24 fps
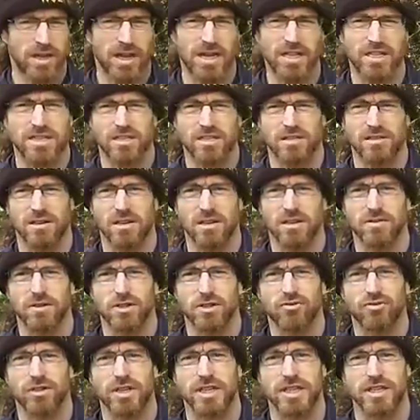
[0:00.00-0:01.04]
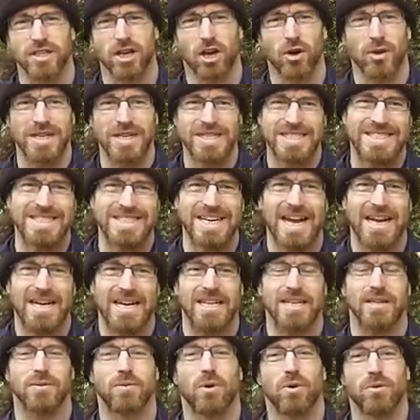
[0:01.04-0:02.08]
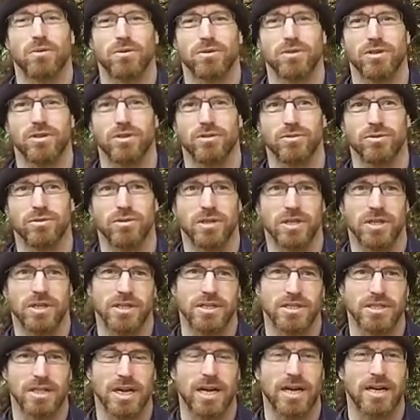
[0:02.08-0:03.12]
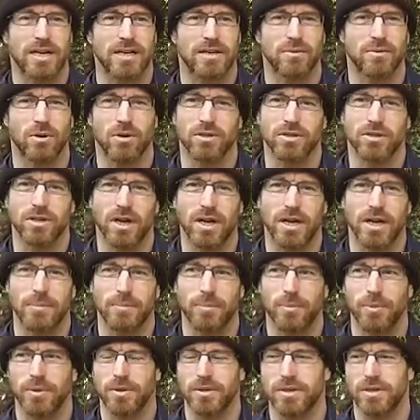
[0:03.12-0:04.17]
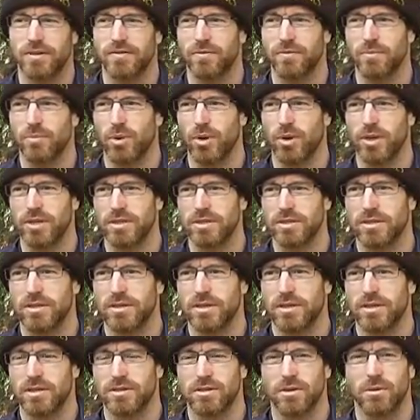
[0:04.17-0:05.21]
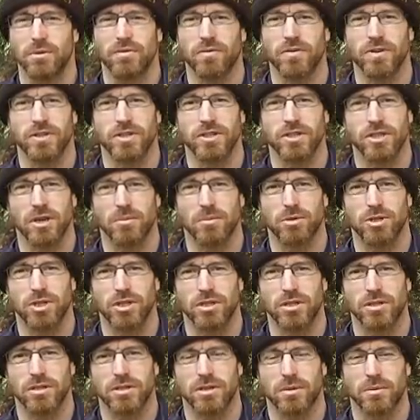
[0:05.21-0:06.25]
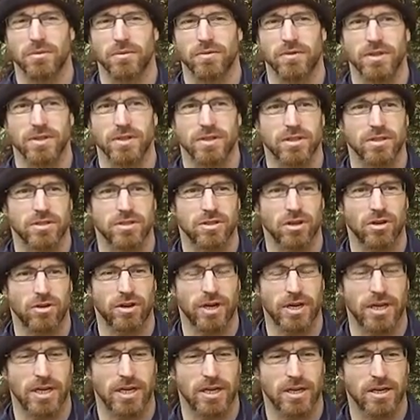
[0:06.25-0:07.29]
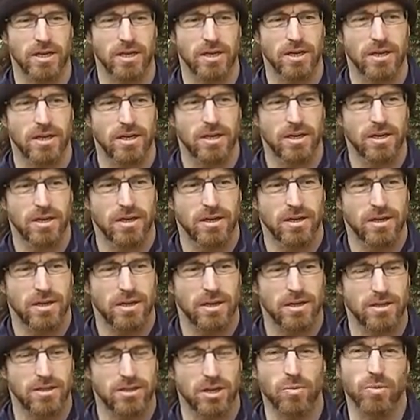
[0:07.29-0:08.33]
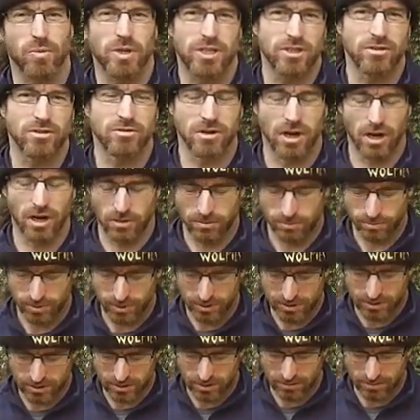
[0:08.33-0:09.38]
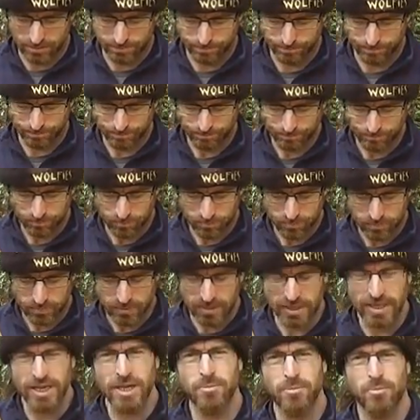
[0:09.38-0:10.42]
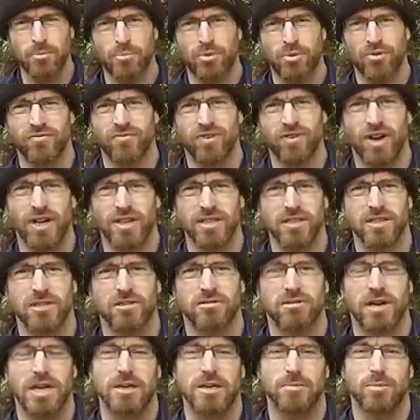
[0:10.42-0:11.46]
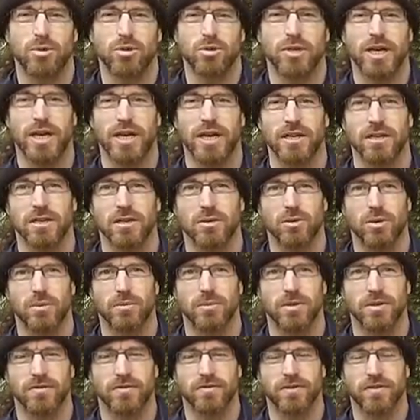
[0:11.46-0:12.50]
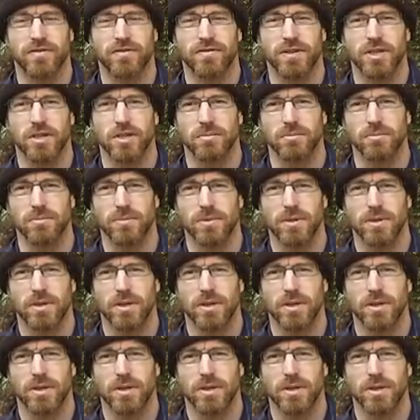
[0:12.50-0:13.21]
I guess none of us really know exactly what was used at exactly what time at different points. Some of it's assumption, some of it's historic, and some we do know. But he provides credible kit and equipment for film,